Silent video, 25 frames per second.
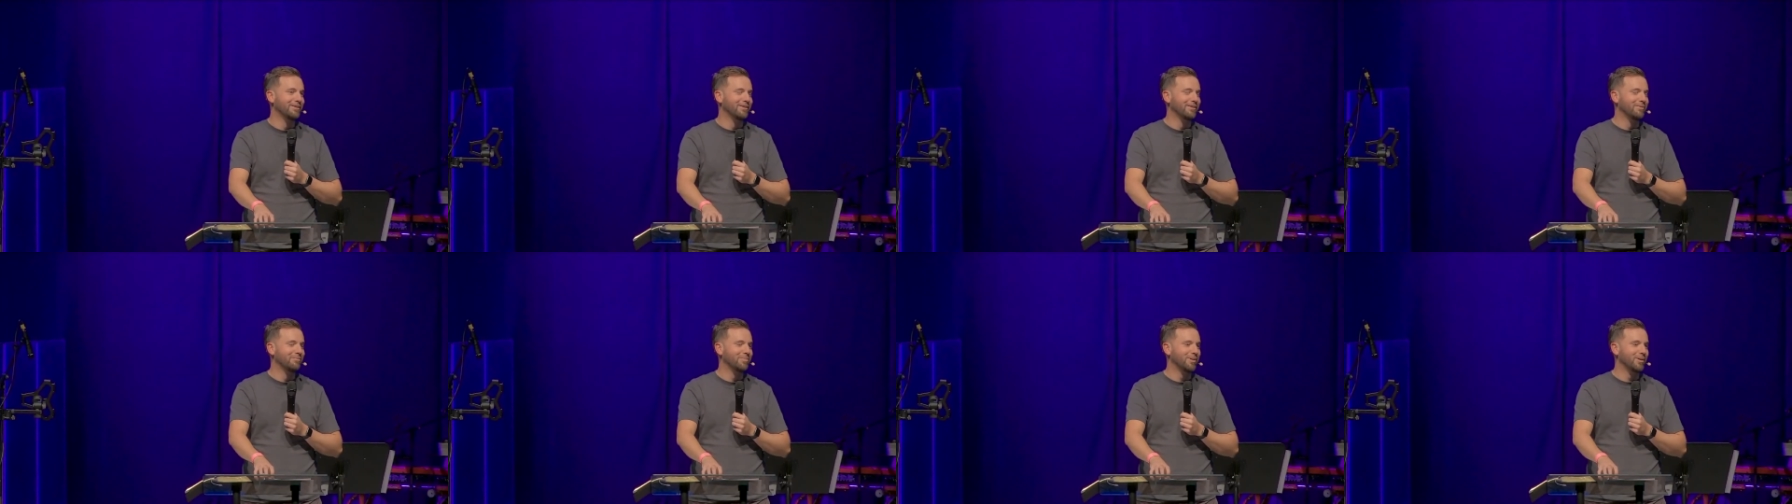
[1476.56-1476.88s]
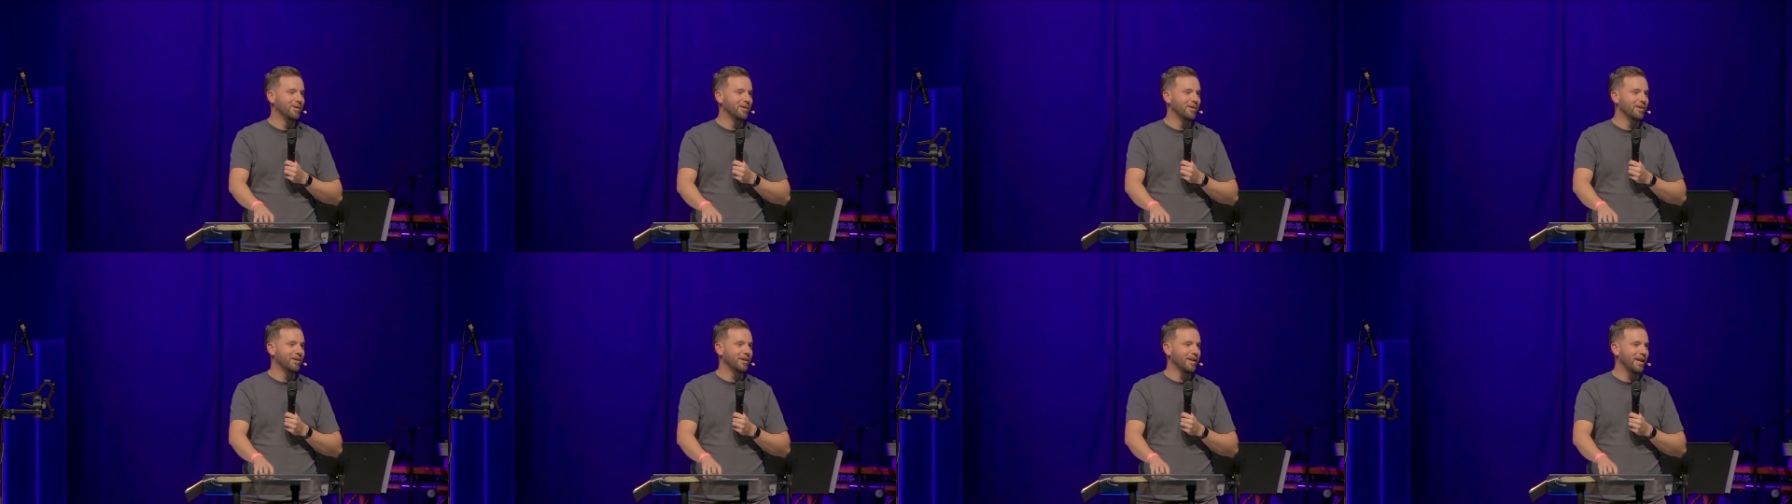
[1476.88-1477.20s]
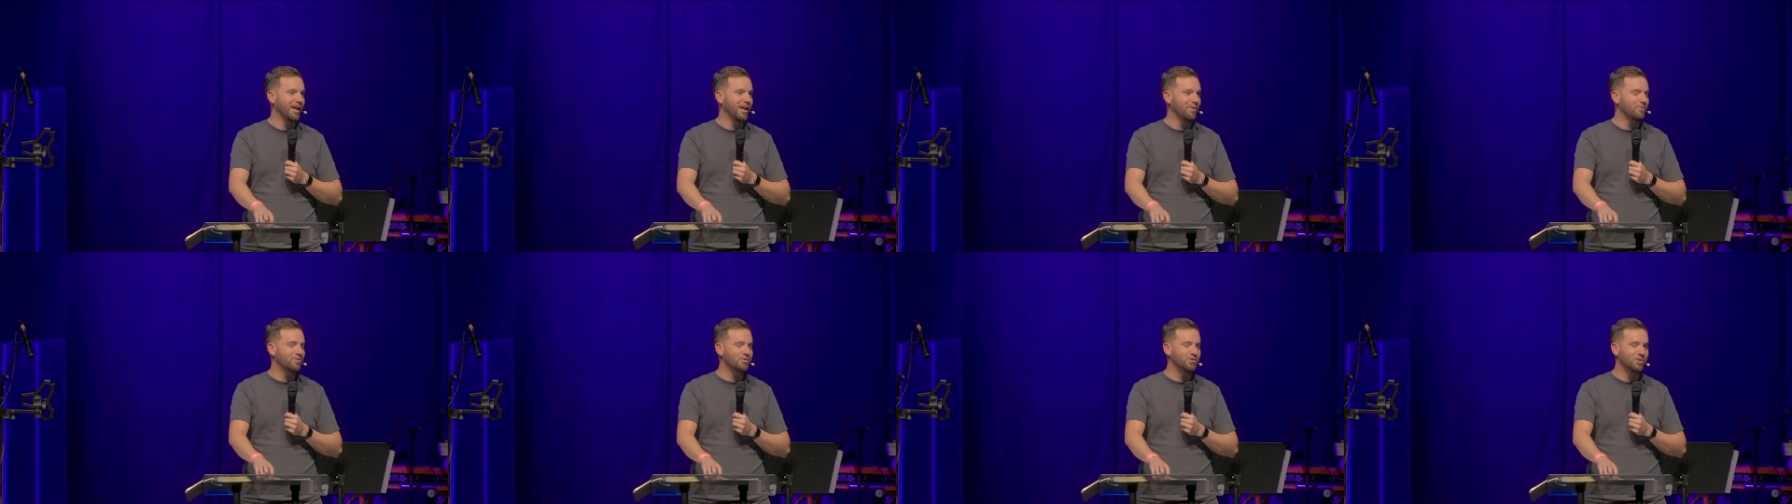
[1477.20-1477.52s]
but her
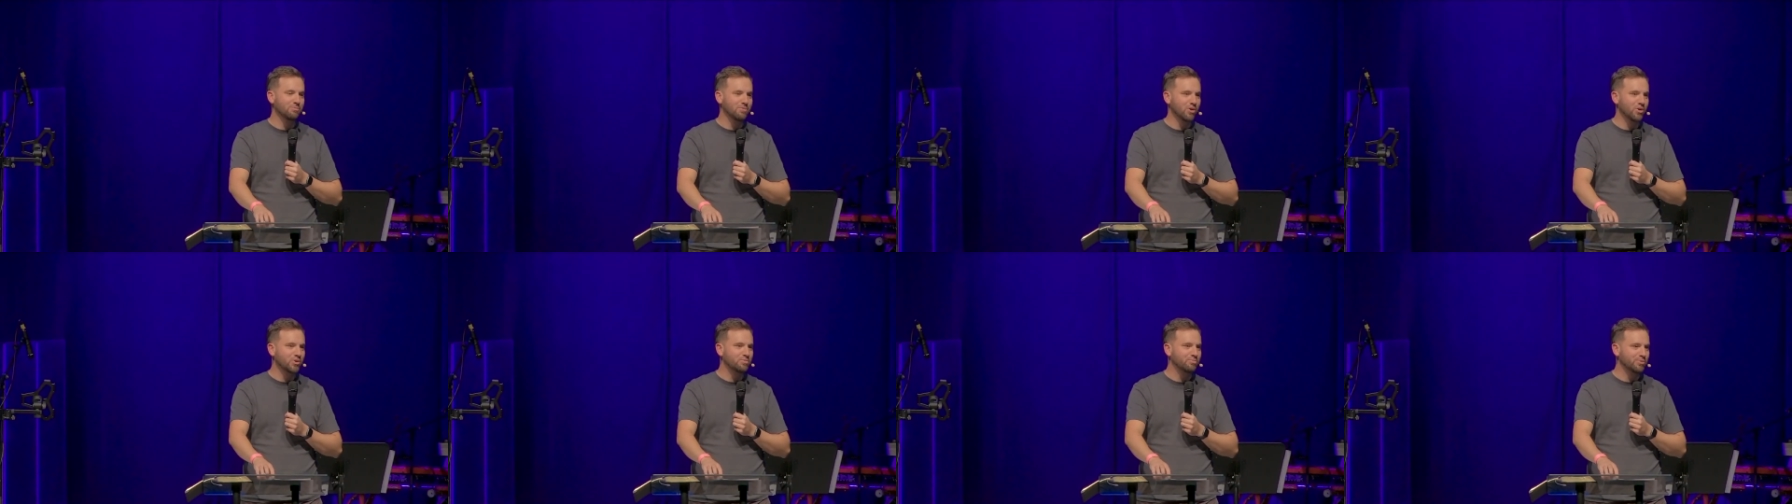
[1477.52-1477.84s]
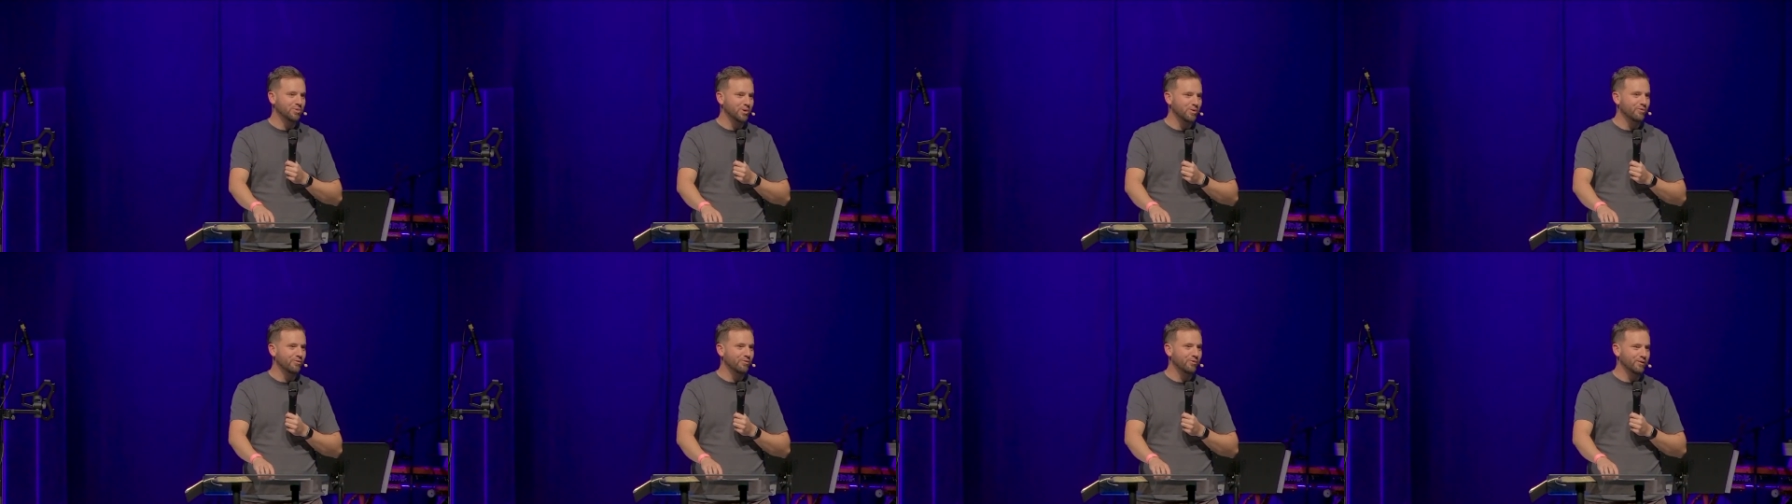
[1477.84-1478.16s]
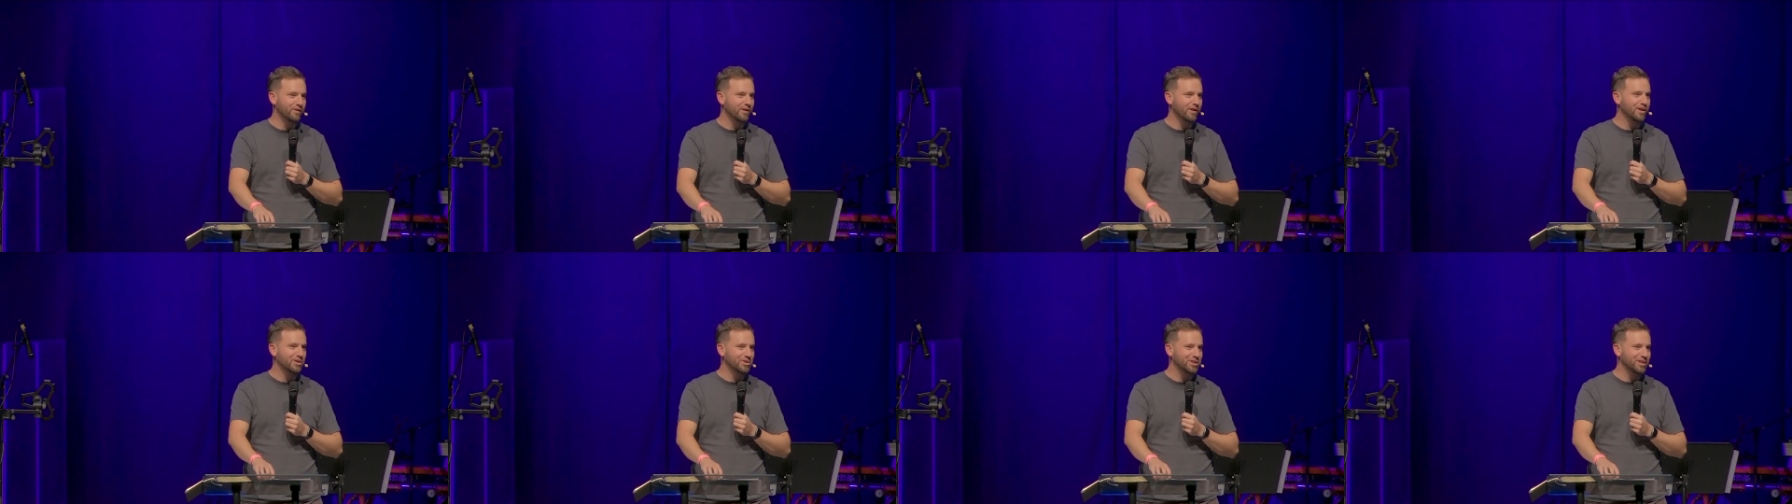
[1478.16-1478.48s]
hair was the most beautiful
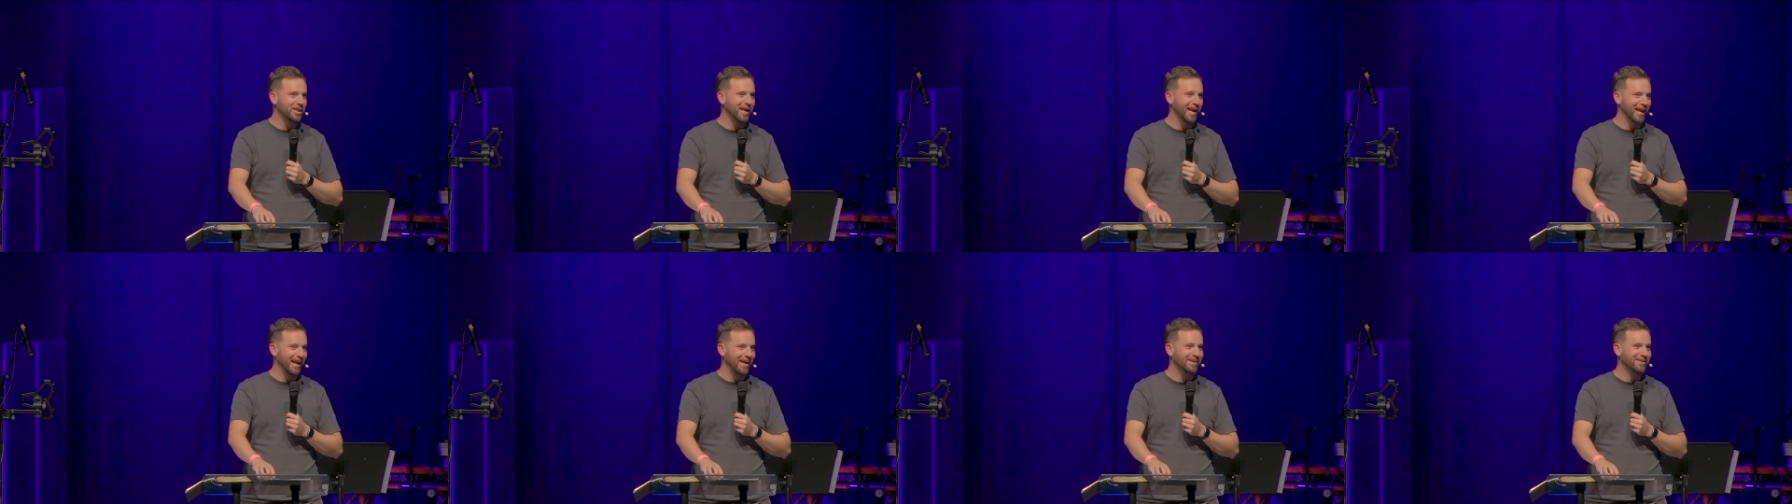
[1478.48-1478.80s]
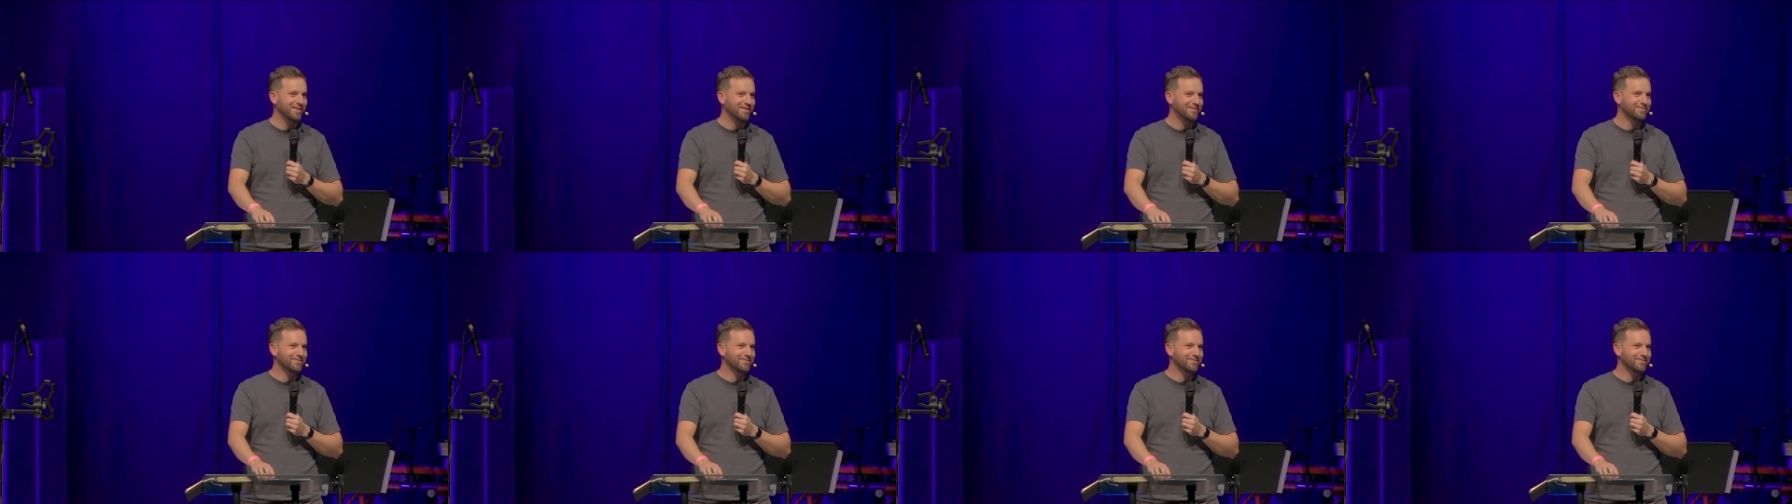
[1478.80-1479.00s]
thing she had.